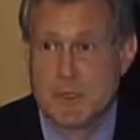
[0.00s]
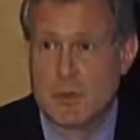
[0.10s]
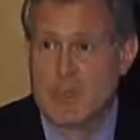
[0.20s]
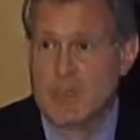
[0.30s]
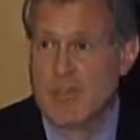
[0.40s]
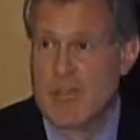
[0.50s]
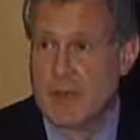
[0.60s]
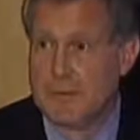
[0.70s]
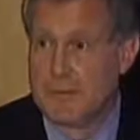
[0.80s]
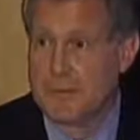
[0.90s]
The
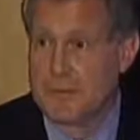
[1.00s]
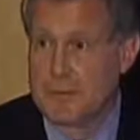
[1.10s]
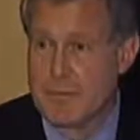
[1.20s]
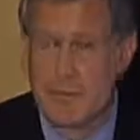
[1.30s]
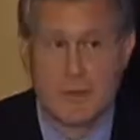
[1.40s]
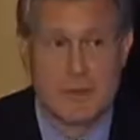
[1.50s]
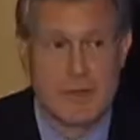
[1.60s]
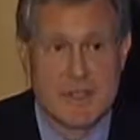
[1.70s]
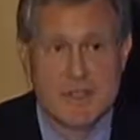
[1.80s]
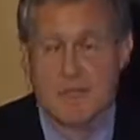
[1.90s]
USDA.
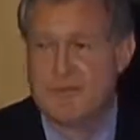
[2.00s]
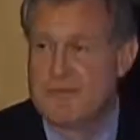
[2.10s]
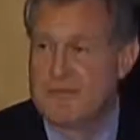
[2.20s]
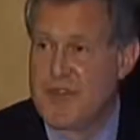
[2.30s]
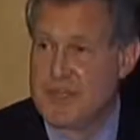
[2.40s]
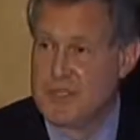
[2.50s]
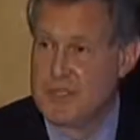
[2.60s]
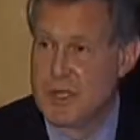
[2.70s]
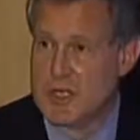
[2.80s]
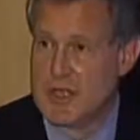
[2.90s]
It's the fox
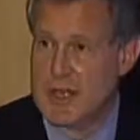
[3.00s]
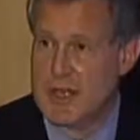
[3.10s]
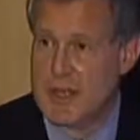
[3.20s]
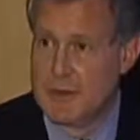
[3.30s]
in charge of the hen